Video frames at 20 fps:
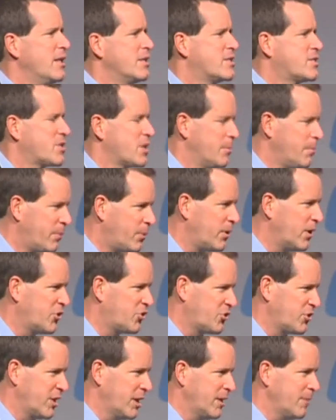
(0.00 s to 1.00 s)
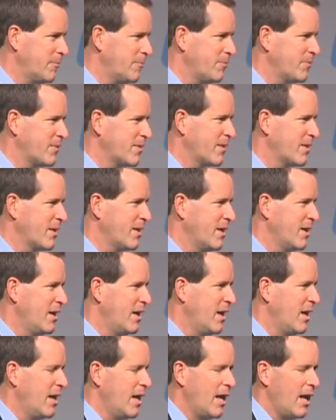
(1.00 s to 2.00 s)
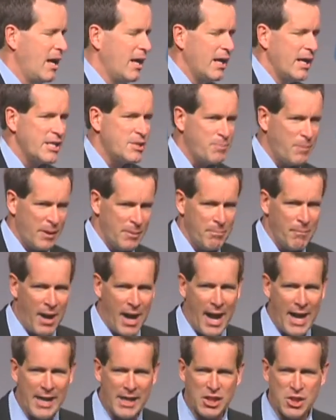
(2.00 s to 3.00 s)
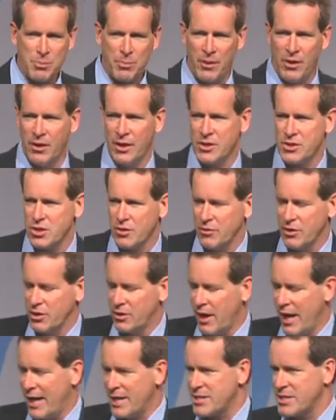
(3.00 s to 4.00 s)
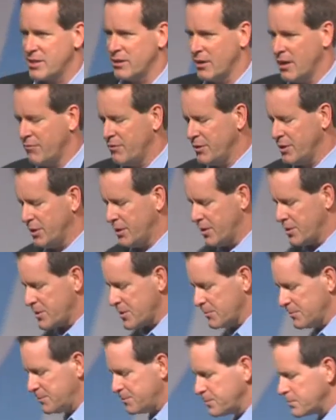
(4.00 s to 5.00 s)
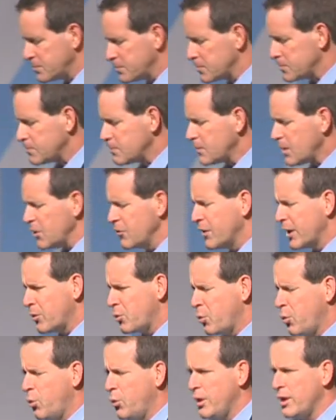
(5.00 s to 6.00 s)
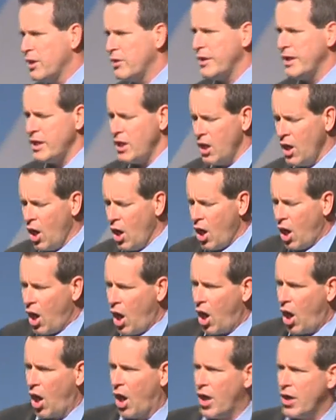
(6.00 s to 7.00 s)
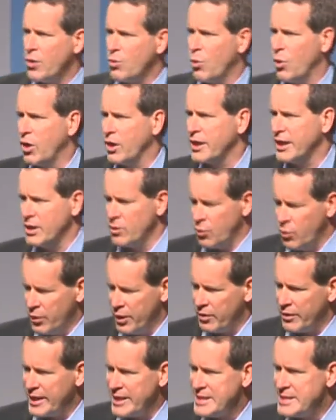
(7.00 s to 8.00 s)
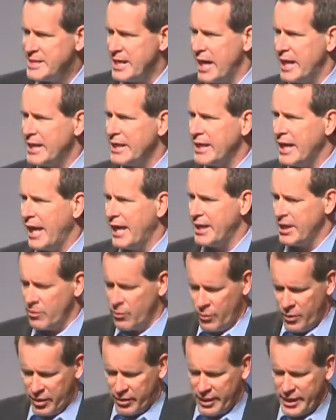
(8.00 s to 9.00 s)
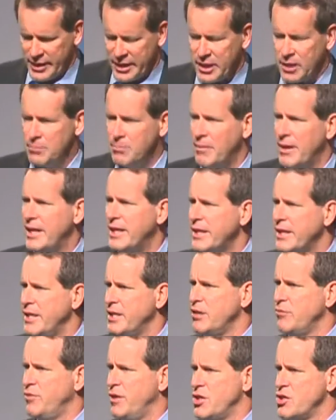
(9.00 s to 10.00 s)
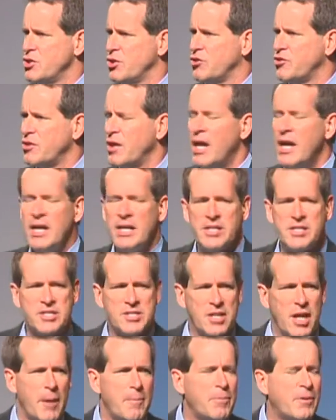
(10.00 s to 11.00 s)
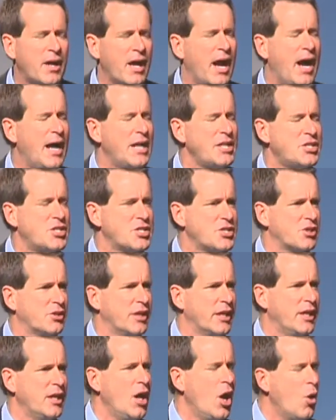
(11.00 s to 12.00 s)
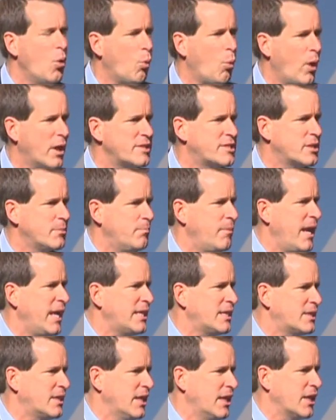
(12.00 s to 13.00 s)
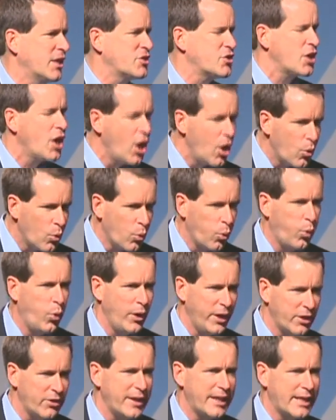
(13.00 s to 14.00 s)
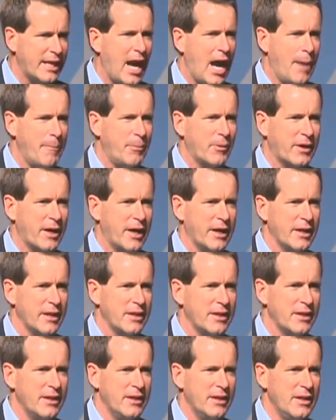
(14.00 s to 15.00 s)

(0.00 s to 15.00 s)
simplicity. It's been my experience over the last 11 years that really hardworking, really dedicated, really committed individuals subconsciously want to make things really complicated.